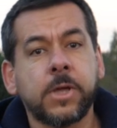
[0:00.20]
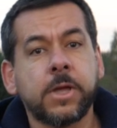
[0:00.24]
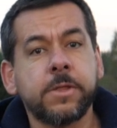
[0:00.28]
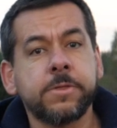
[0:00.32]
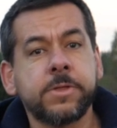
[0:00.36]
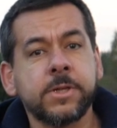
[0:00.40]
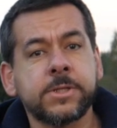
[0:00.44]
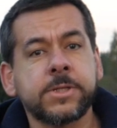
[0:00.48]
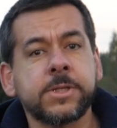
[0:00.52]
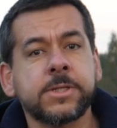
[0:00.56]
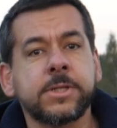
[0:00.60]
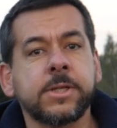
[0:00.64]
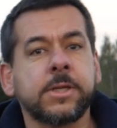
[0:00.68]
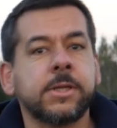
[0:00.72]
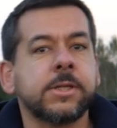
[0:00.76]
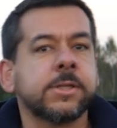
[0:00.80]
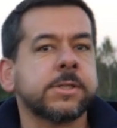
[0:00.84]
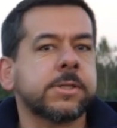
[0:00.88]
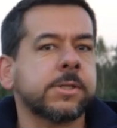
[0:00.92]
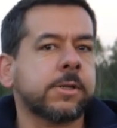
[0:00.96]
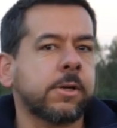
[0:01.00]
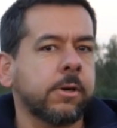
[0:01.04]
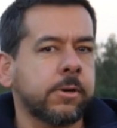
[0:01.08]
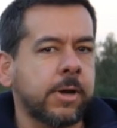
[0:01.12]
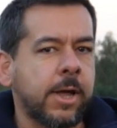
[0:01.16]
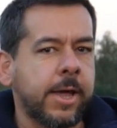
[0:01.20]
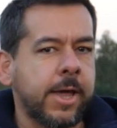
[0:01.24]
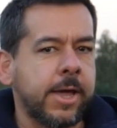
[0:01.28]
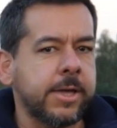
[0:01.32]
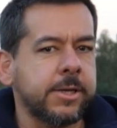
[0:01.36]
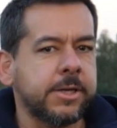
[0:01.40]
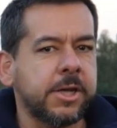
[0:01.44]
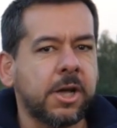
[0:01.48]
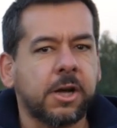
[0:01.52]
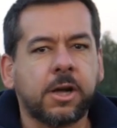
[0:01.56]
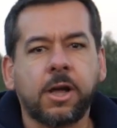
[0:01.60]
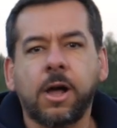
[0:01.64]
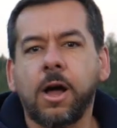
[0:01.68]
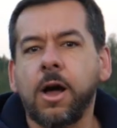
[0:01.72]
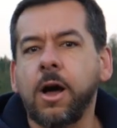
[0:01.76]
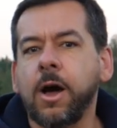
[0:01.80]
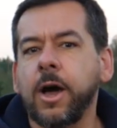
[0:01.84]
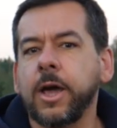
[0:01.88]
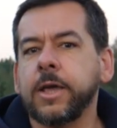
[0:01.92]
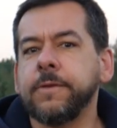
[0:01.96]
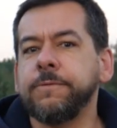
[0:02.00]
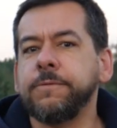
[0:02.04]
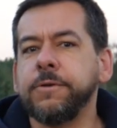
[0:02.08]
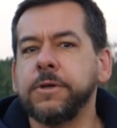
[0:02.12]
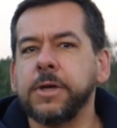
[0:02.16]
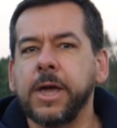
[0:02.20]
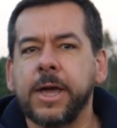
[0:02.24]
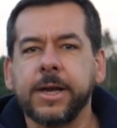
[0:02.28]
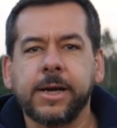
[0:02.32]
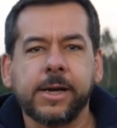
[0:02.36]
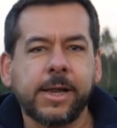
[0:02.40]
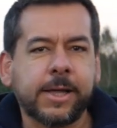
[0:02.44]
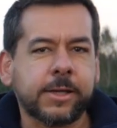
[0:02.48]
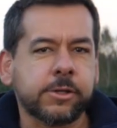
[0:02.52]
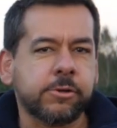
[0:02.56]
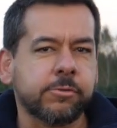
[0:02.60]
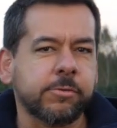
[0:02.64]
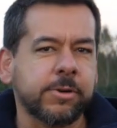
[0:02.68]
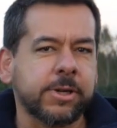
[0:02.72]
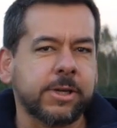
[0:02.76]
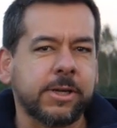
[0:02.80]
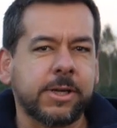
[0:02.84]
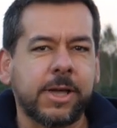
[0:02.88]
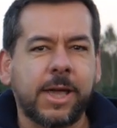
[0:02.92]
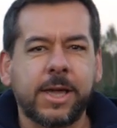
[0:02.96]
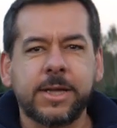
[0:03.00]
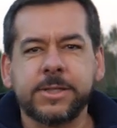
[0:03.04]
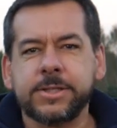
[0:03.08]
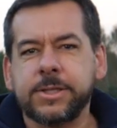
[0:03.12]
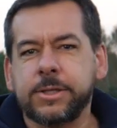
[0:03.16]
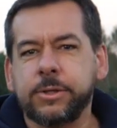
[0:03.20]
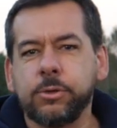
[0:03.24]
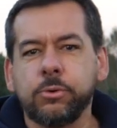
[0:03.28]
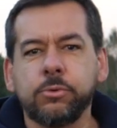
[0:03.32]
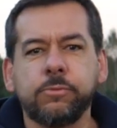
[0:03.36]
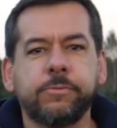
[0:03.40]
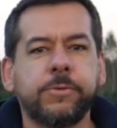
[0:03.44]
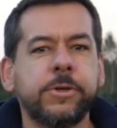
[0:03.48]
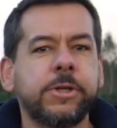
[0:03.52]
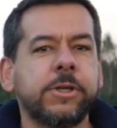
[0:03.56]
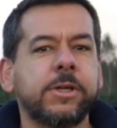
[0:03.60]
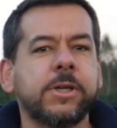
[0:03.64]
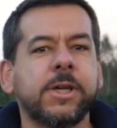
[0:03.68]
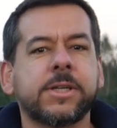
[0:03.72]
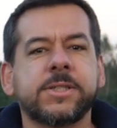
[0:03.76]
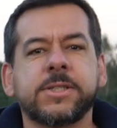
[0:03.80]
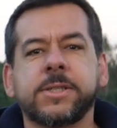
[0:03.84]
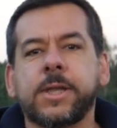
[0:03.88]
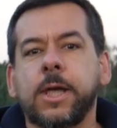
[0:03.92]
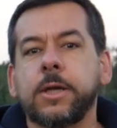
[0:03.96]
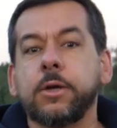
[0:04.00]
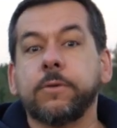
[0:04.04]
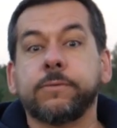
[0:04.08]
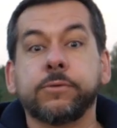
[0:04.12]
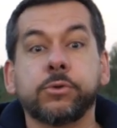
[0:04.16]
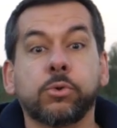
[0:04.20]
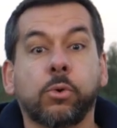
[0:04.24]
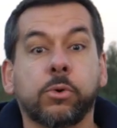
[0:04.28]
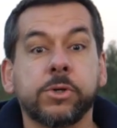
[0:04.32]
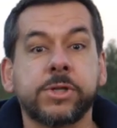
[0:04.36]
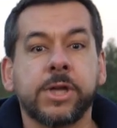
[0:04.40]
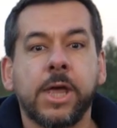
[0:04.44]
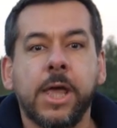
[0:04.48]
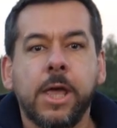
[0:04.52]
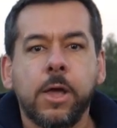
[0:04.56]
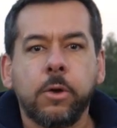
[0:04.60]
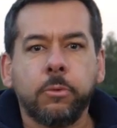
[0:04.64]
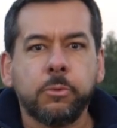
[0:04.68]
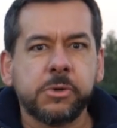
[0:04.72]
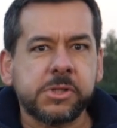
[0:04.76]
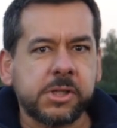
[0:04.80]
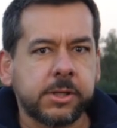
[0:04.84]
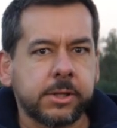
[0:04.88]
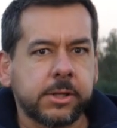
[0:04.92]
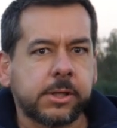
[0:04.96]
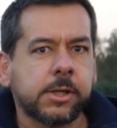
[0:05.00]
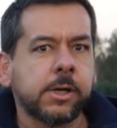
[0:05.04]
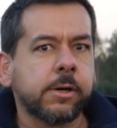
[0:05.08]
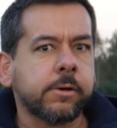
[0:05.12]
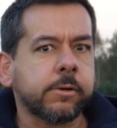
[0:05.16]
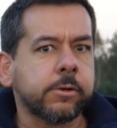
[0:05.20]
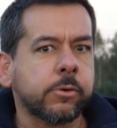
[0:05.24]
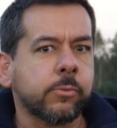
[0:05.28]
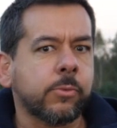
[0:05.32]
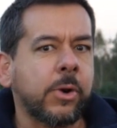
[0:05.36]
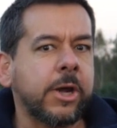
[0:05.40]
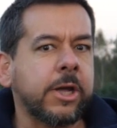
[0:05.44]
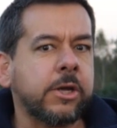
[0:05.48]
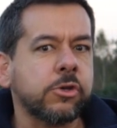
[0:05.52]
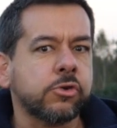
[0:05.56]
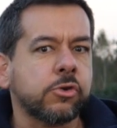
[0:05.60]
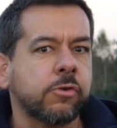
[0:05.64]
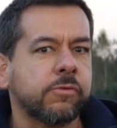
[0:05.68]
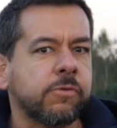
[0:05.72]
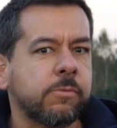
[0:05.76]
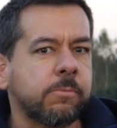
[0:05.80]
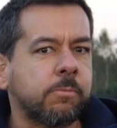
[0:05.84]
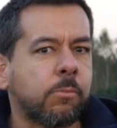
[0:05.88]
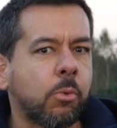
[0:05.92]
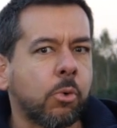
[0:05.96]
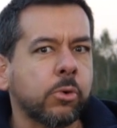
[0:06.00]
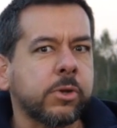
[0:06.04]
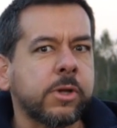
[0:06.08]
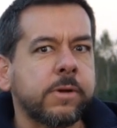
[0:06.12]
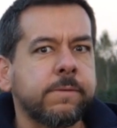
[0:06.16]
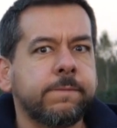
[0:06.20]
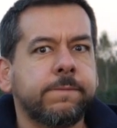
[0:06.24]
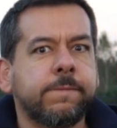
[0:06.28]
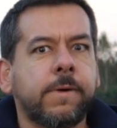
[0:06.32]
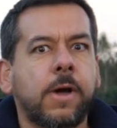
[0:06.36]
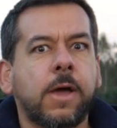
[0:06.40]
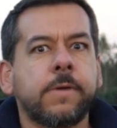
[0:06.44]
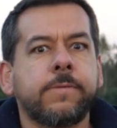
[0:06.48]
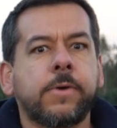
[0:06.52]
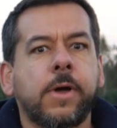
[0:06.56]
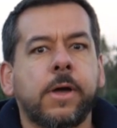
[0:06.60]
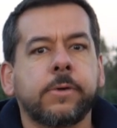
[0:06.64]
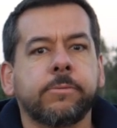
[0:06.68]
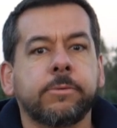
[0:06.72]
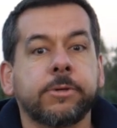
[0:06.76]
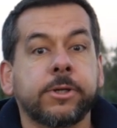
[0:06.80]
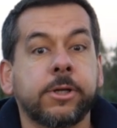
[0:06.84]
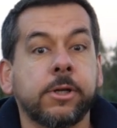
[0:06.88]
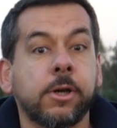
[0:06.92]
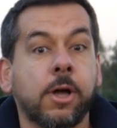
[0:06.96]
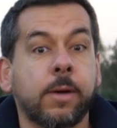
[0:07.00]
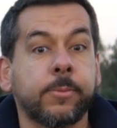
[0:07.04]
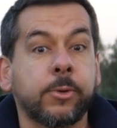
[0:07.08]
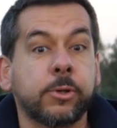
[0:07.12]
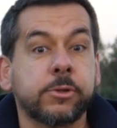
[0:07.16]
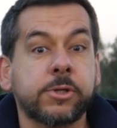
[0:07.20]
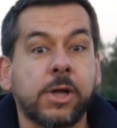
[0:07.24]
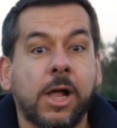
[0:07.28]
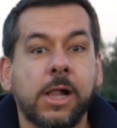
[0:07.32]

This is the Skoda Enyaq iV, an electric SUV, estate of sorts, with a declared range of more than 500 kilometers.